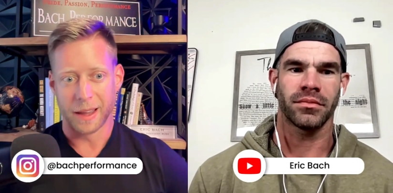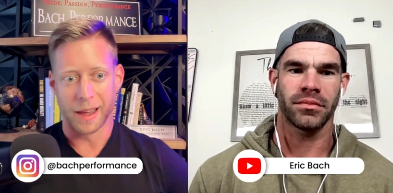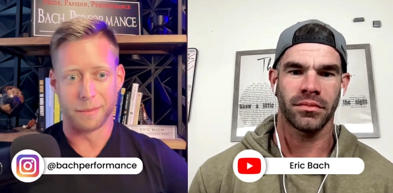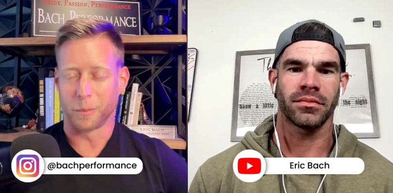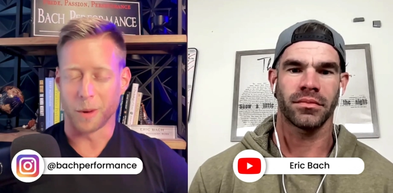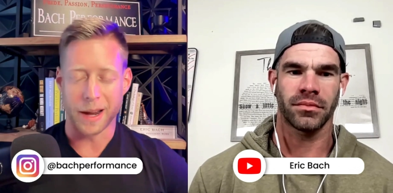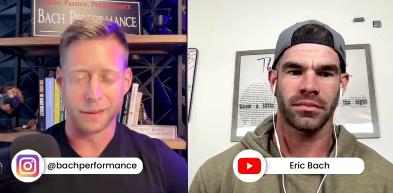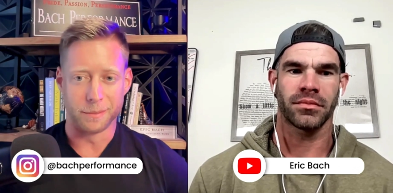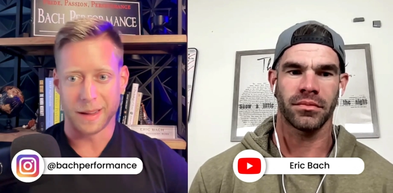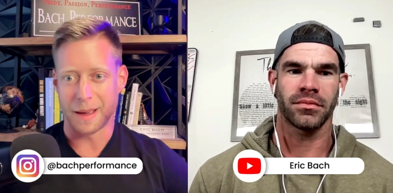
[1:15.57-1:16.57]
Speaker 1: And
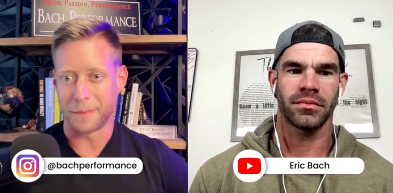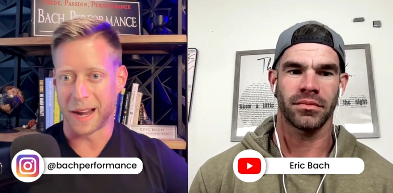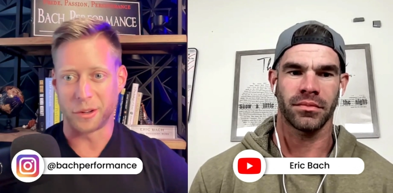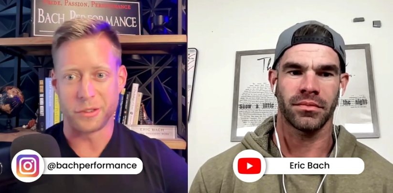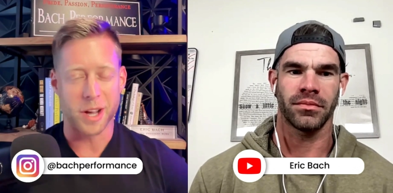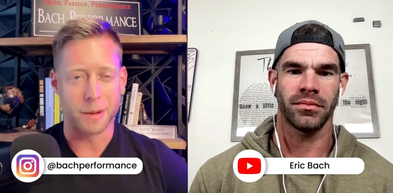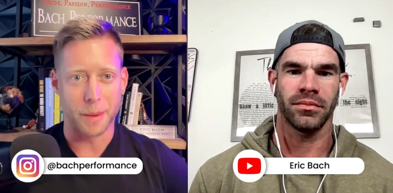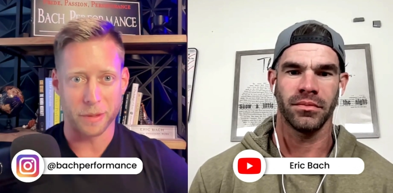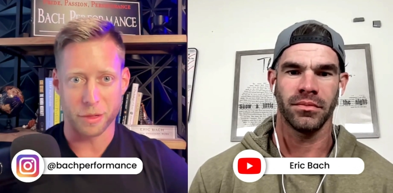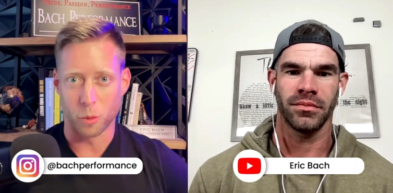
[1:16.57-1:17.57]
Ryan, I mean, how did you come
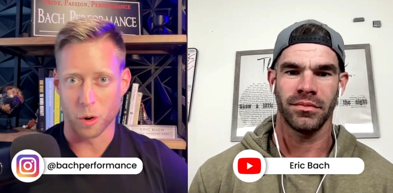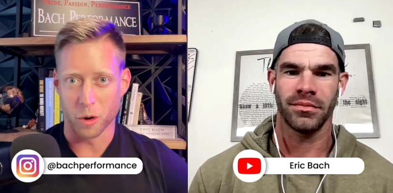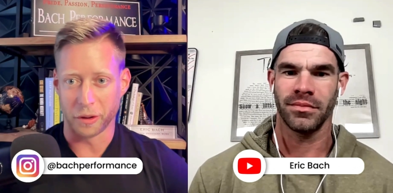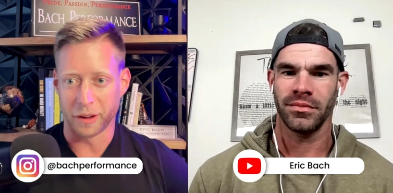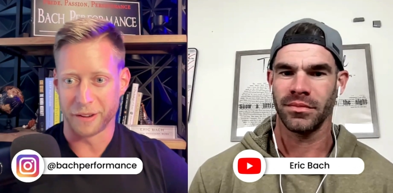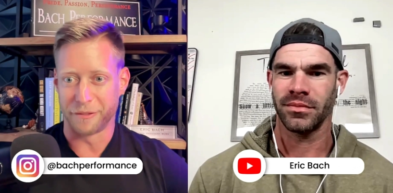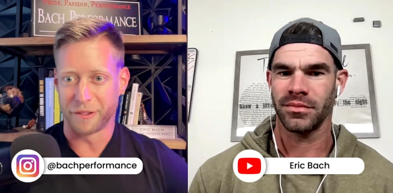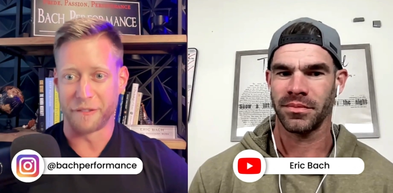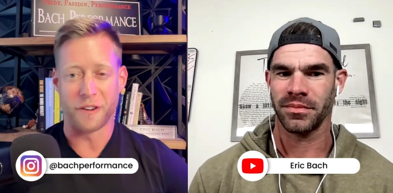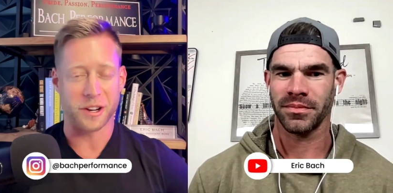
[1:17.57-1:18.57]
up with the world of,
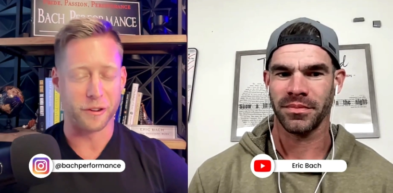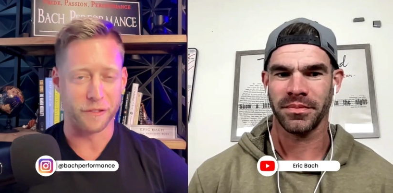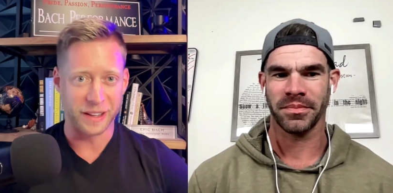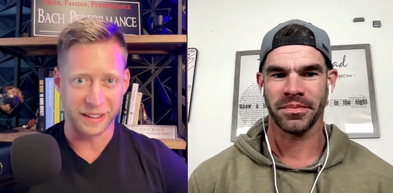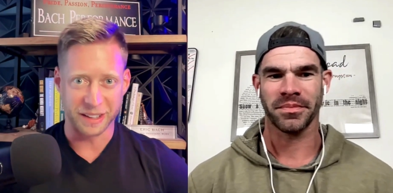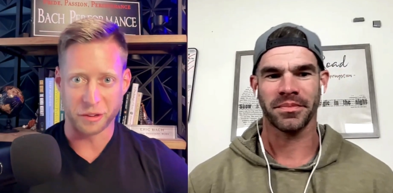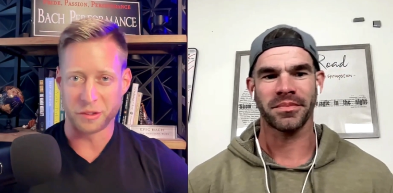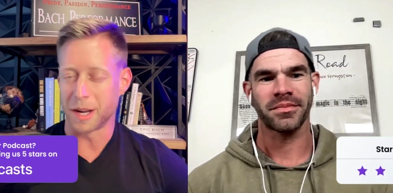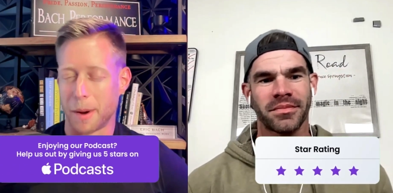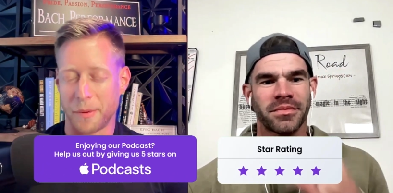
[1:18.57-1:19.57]
of fuck your feelings? How
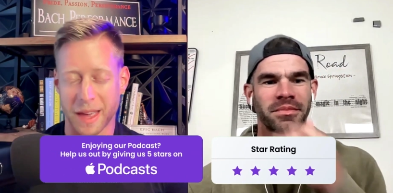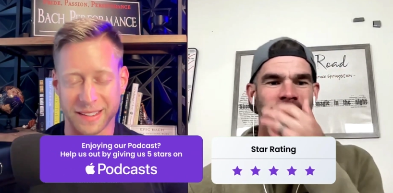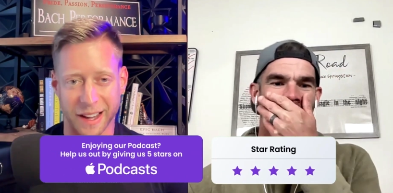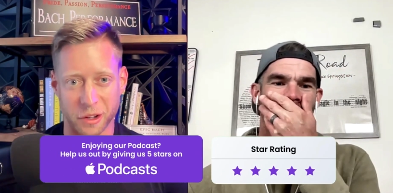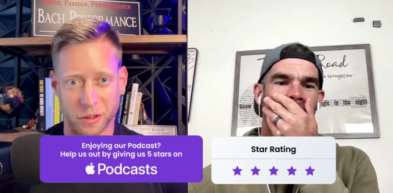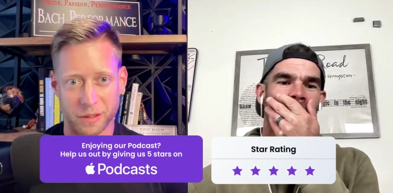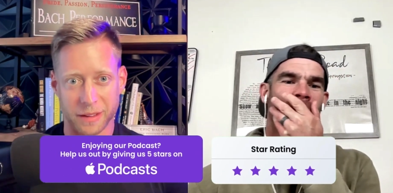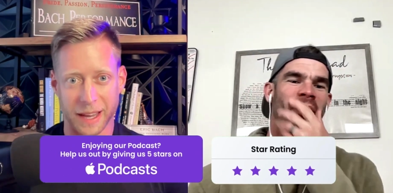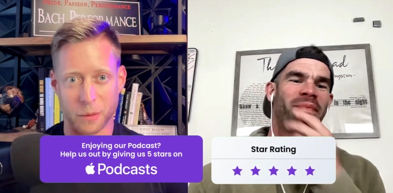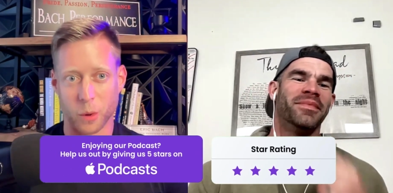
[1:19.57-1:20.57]
did you come up with that title
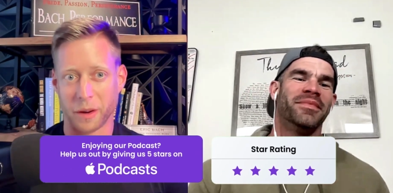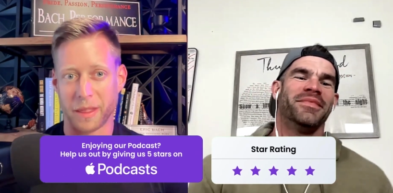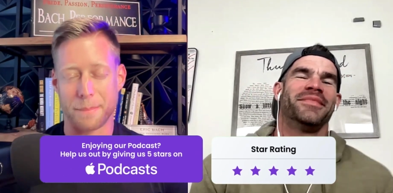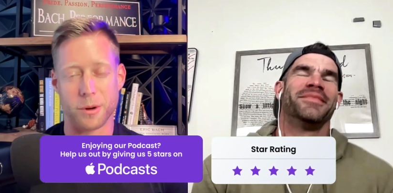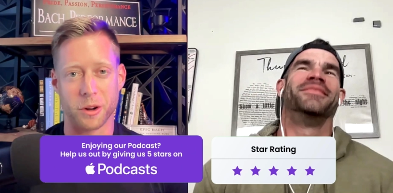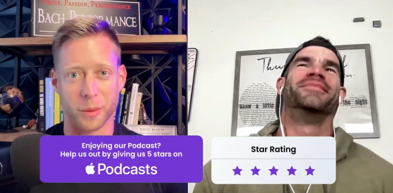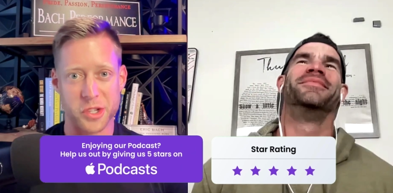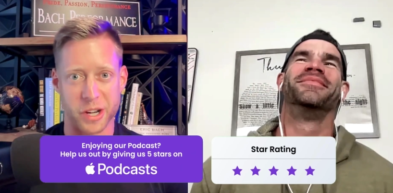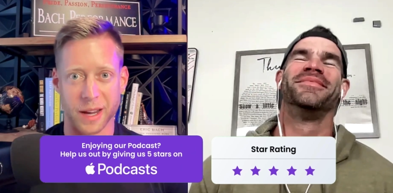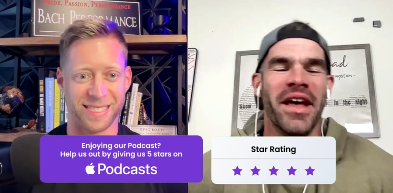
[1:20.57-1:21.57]
and where did that book
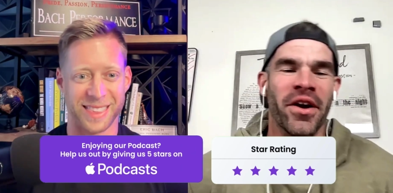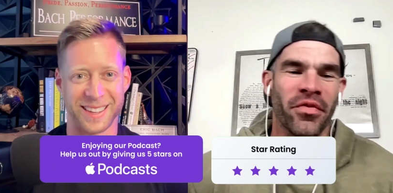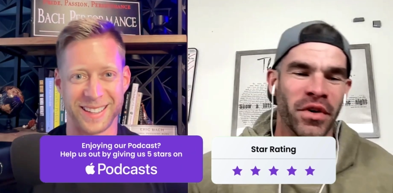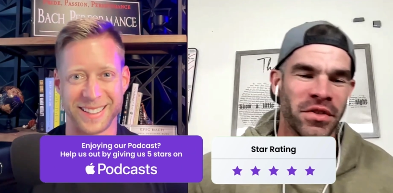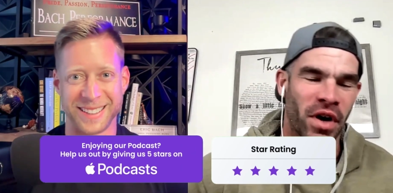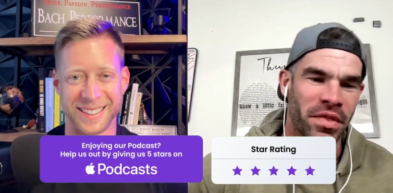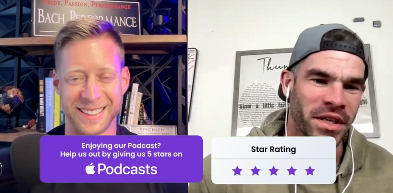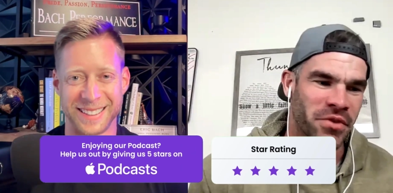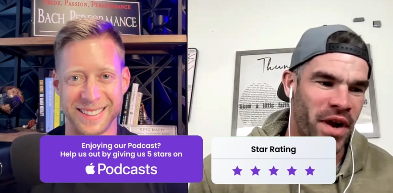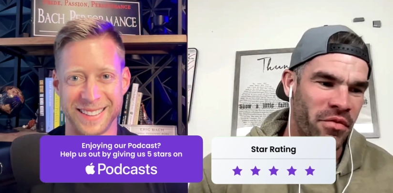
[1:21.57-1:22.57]
originate?
Speaker 2: Eric, first of all,
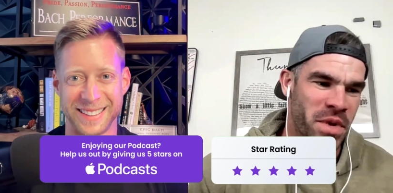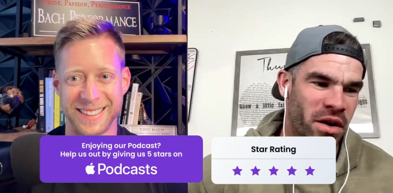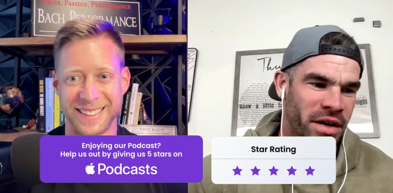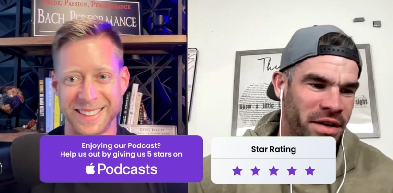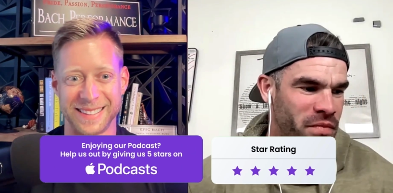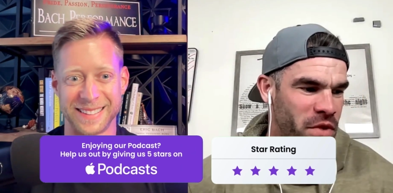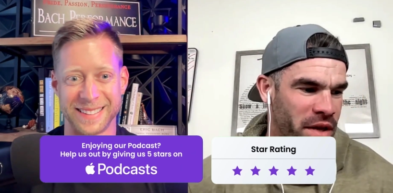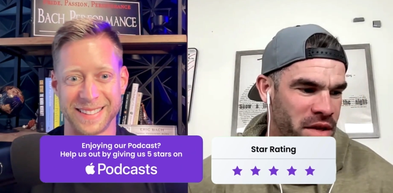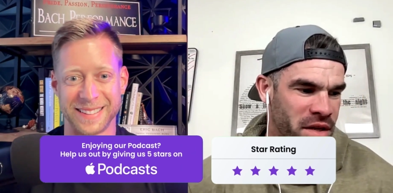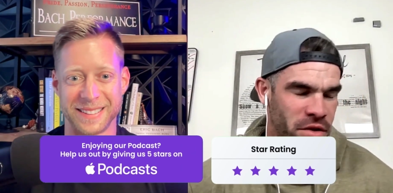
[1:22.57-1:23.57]
thanks for having me on. Yeah,
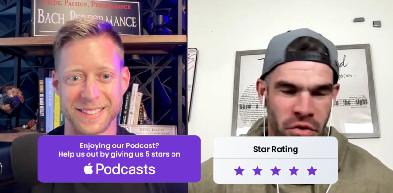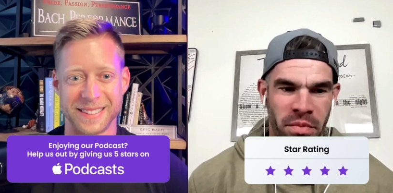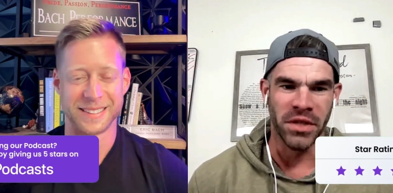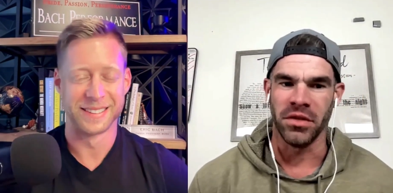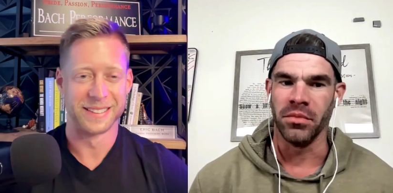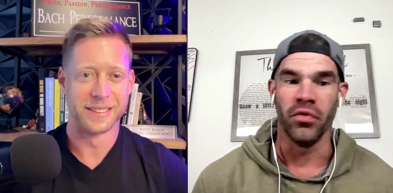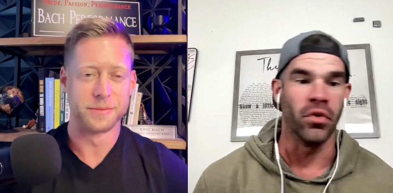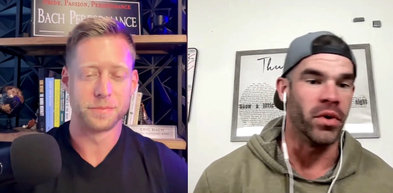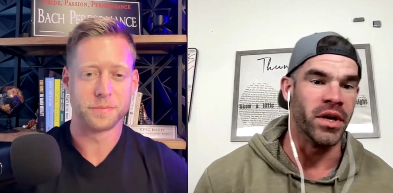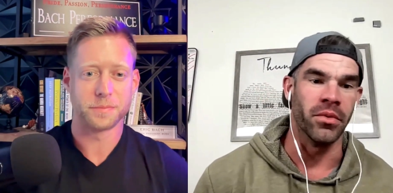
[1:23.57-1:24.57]
I think you mentioned
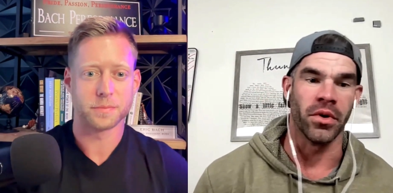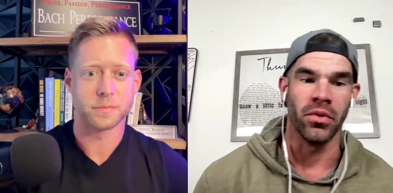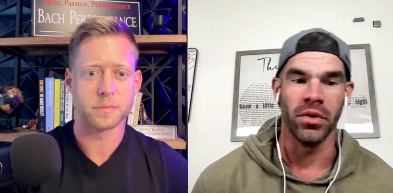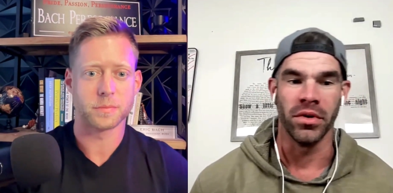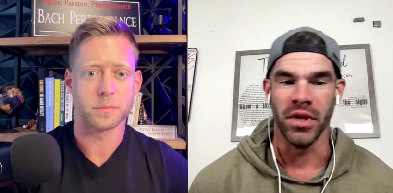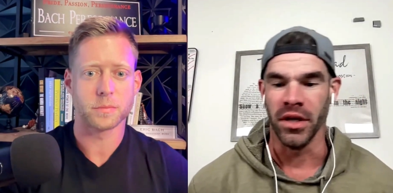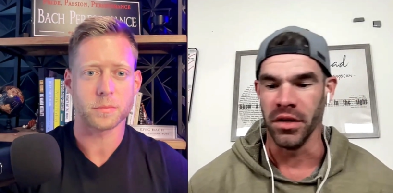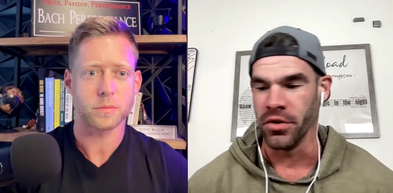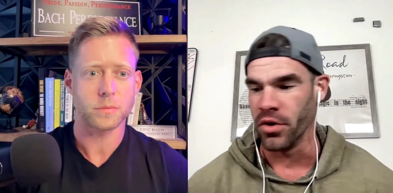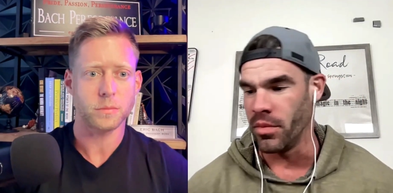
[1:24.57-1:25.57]
before we hit record
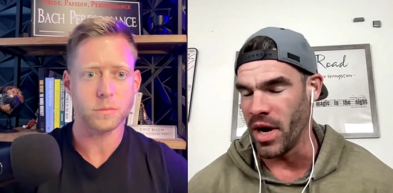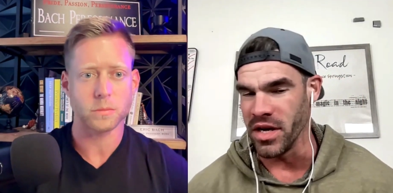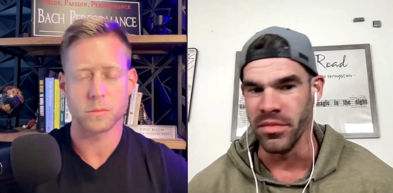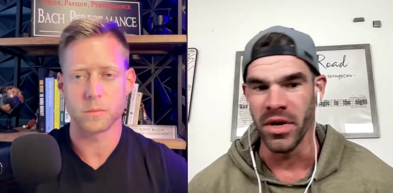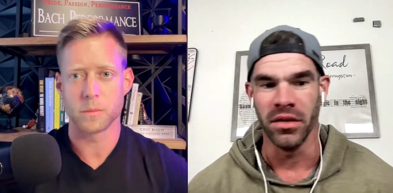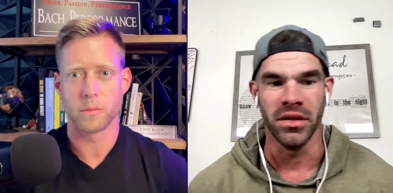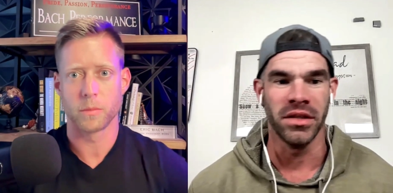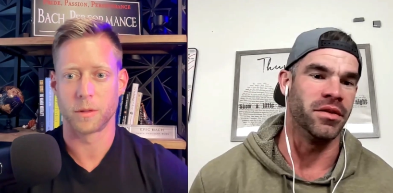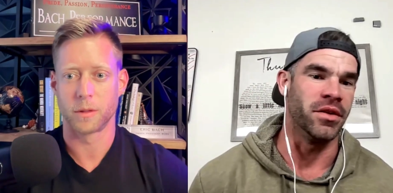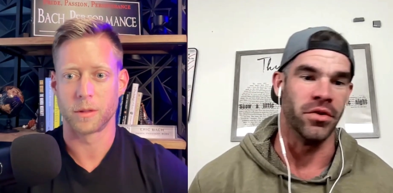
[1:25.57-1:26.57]
that you're on my email
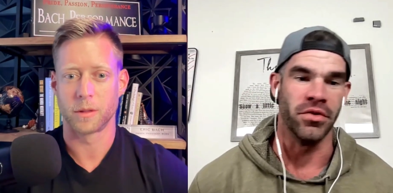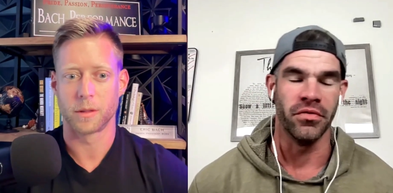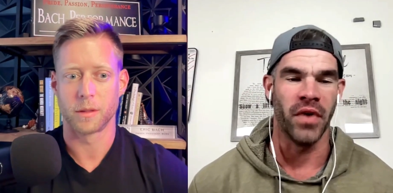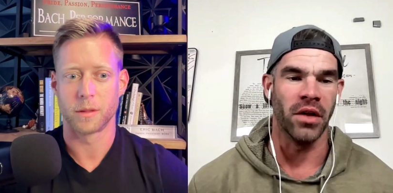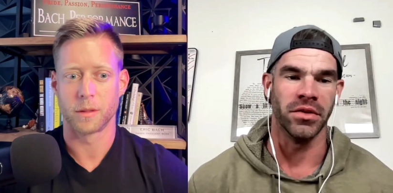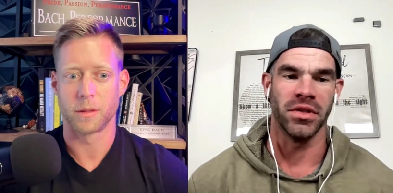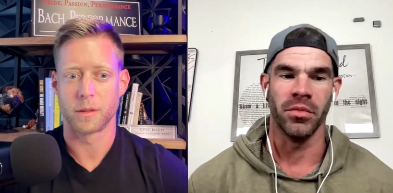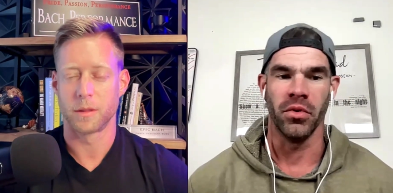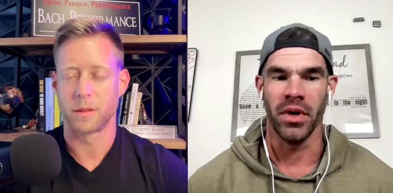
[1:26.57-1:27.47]
list. You know, you've followed some of what